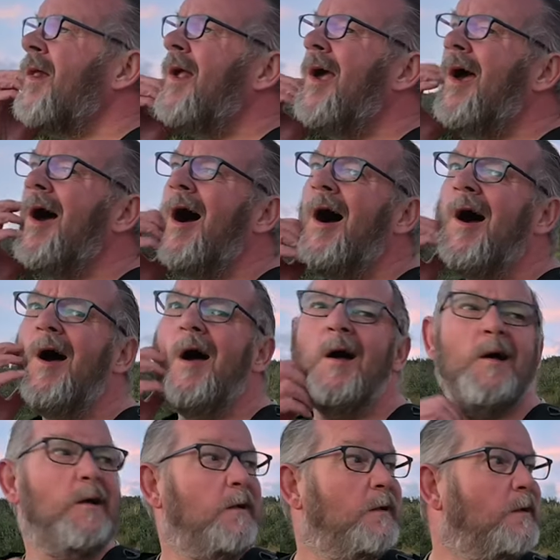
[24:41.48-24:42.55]
Yeah,
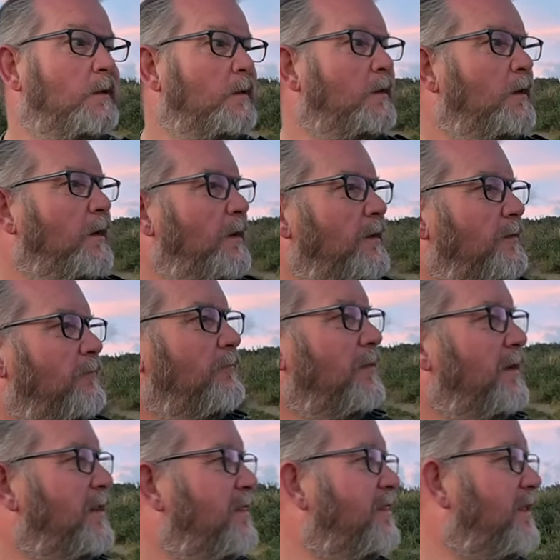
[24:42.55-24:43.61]
I don't
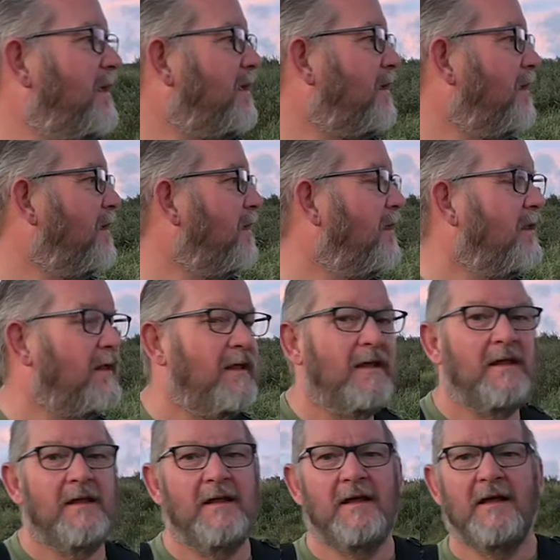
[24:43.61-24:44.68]
really think
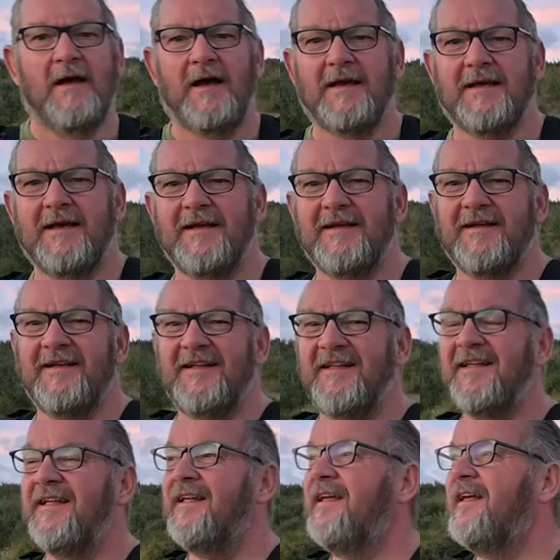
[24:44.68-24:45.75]
I can
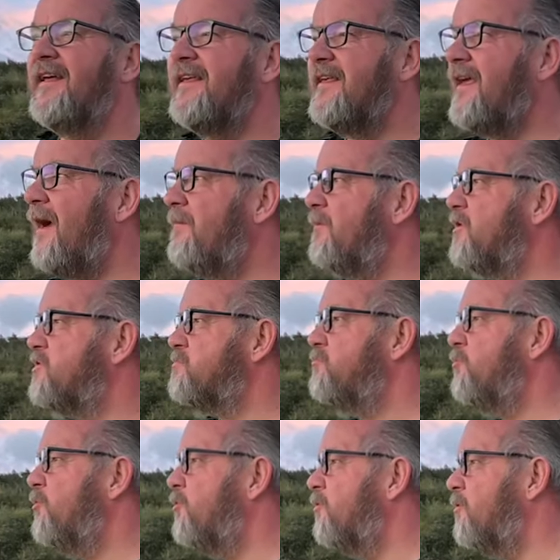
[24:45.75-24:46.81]
get much
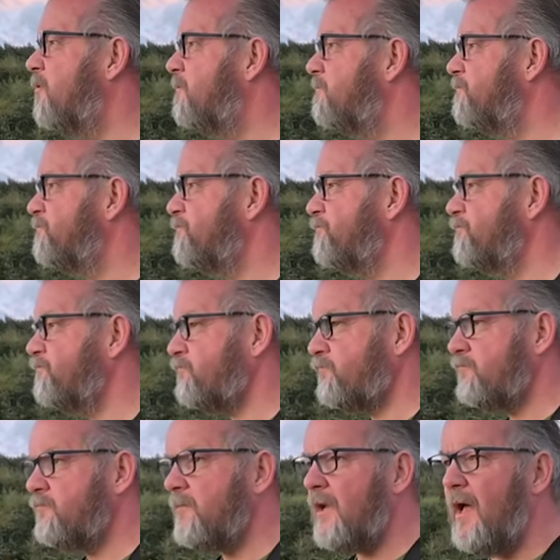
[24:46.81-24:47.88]
more.
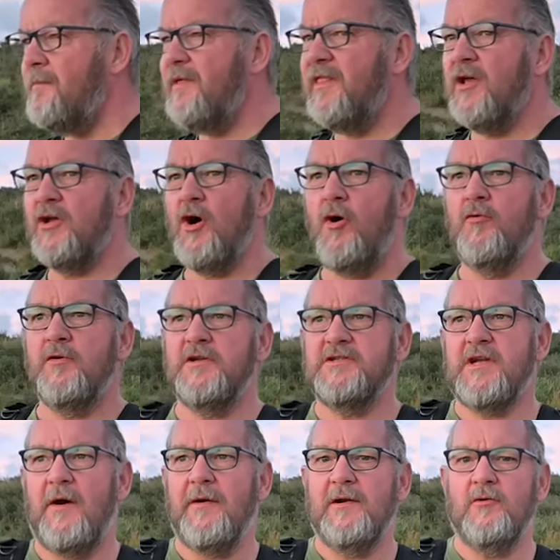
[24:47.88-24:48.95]
I mean, the gold
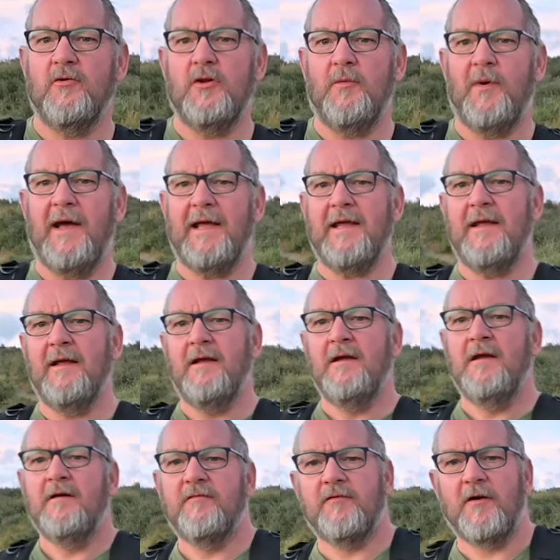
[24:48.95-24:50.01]
is going all the way
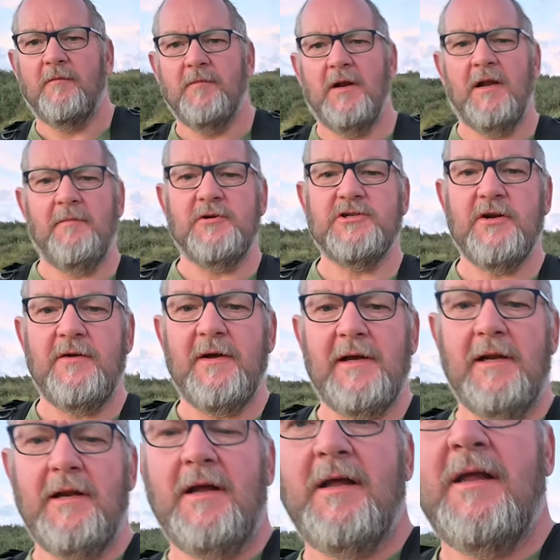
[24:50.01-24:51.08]
from, let me show you again.